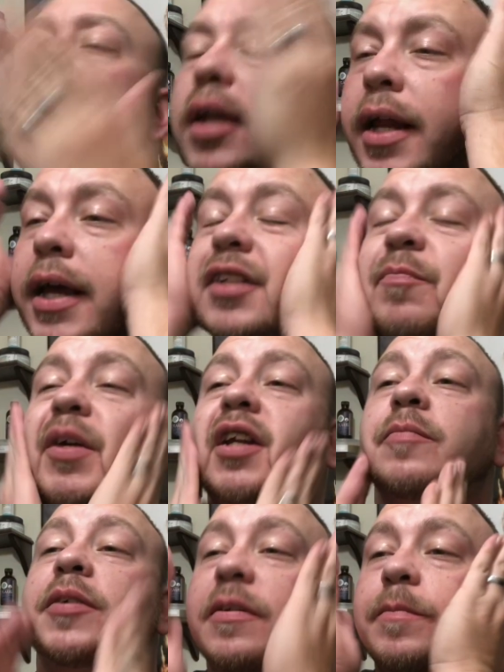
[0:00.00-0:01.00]
It has
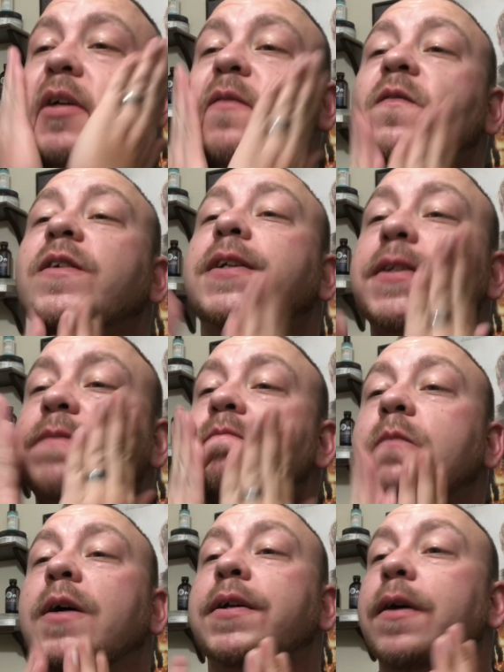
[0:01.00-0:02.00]
many, many benefits.
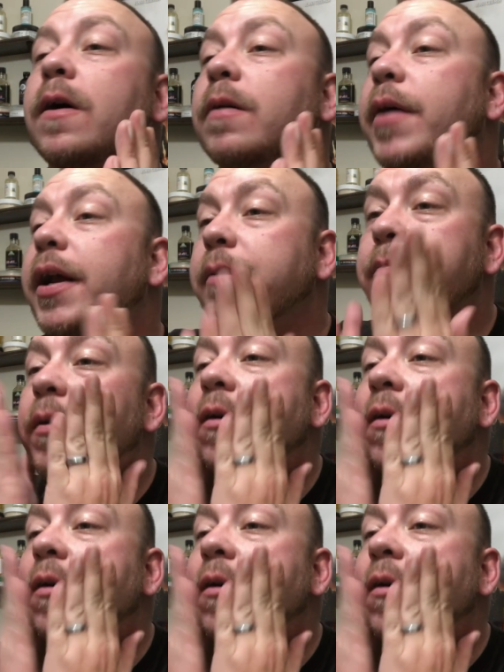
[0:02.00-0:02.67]
I talk about it in